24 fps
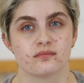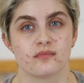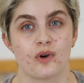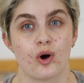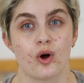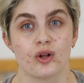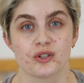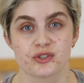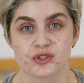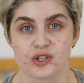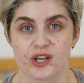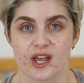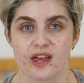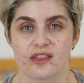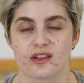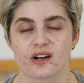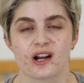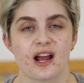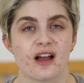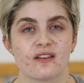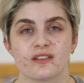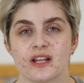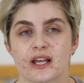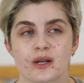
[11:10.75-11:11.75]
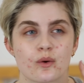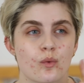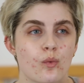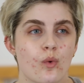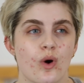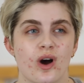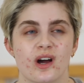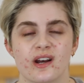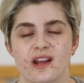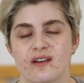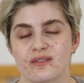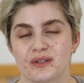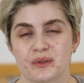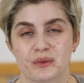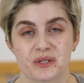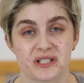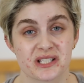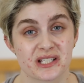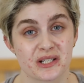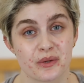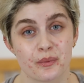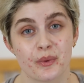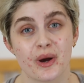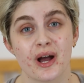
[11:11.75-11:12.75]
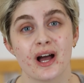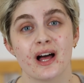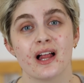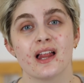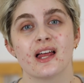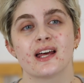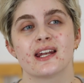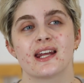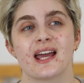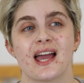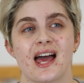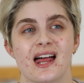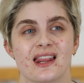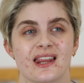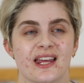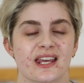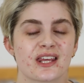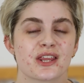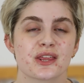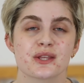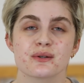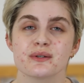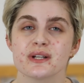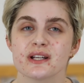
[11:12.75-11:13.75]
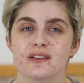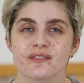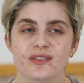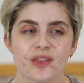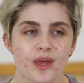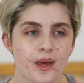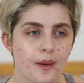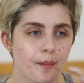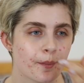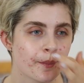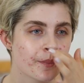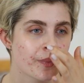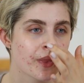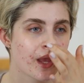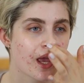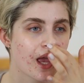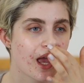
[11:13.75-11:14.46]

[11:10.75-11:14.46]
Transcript: altogether. I have like one every once in a while, and I had like 3 of them.